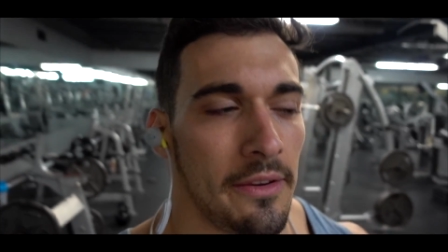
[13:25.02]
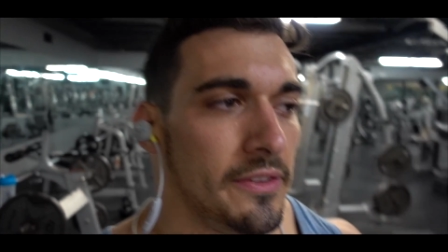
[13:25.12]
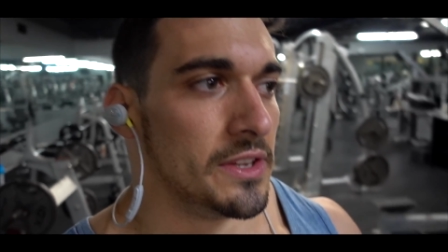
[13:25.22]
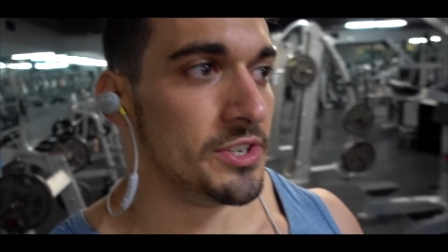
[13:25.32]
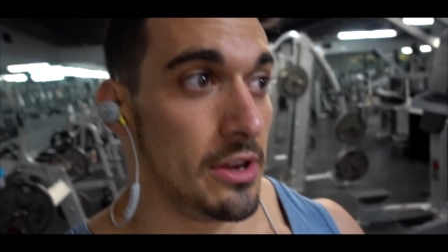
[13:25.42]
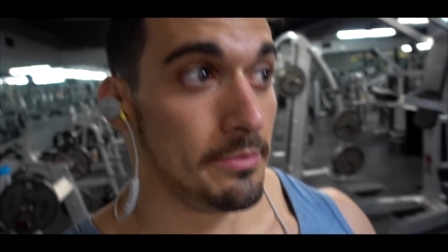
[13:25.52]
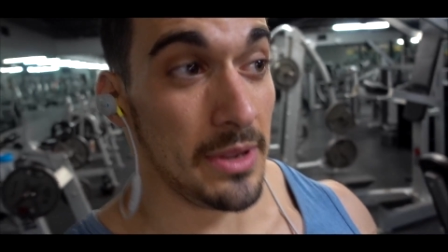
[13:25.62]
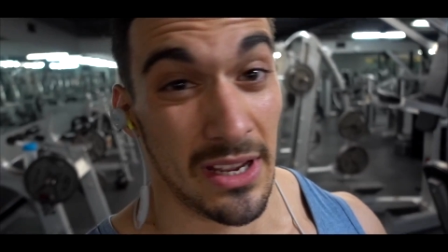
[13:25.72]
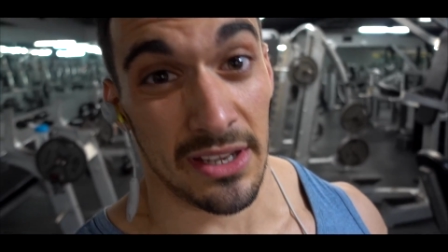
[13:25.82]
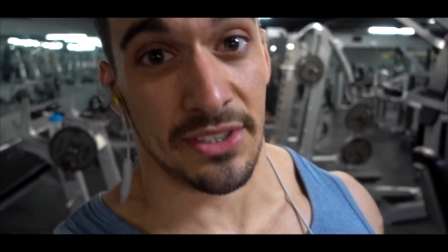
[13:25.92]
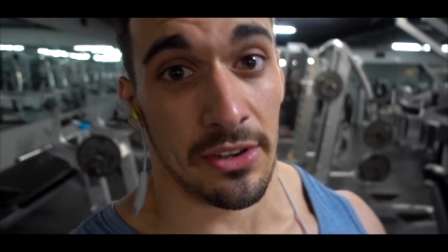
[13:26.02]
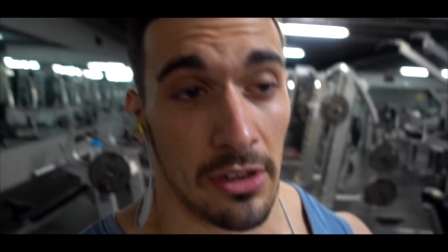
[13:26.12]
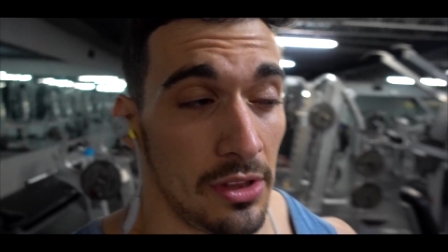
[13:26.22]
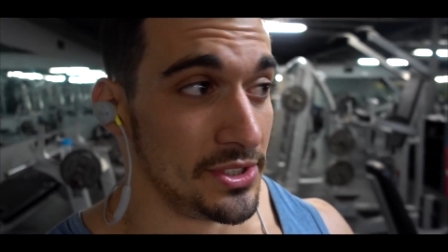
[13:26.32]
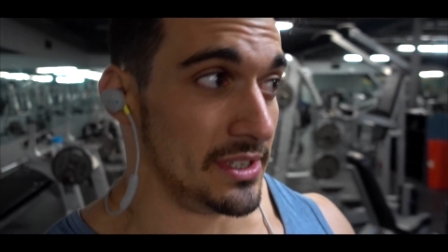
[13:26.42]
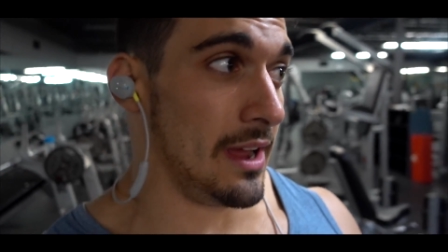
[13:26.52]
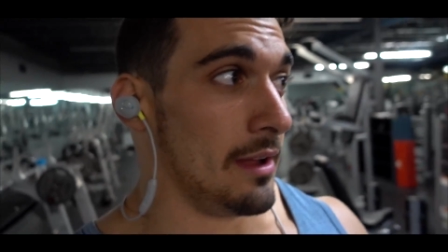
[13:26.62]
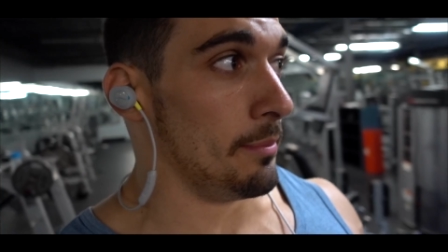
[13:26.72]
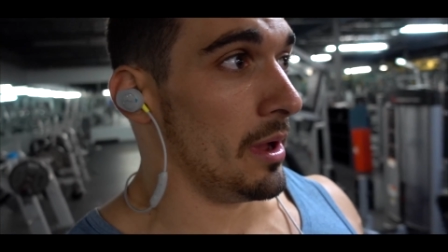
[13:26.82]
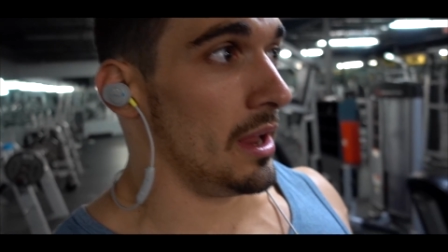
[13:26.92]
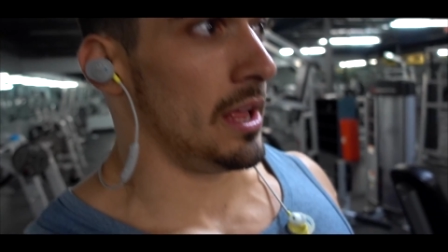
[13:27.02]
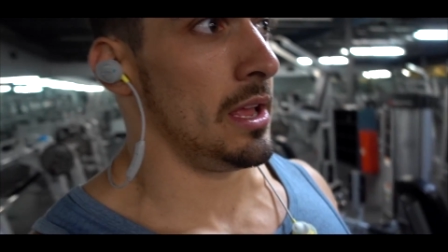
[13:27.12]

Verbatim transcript: in the gym because they're closing down, but